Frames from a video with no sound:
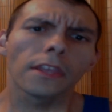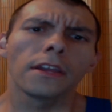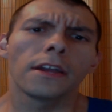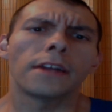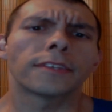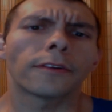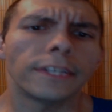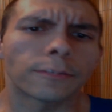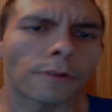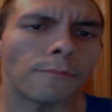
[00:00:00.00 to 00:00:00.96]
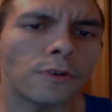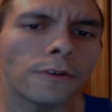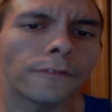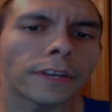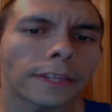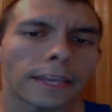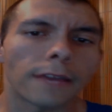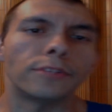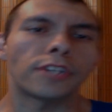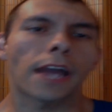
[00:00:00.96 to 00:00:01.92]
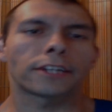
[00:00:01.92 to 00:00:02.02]
And so he's removing the
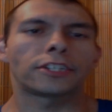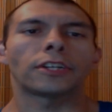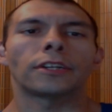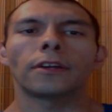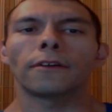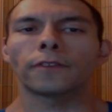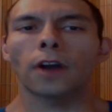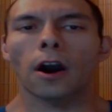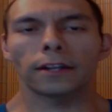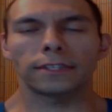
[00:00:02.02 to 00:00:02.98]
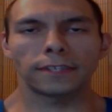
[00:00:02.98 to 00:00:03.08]
objection of God,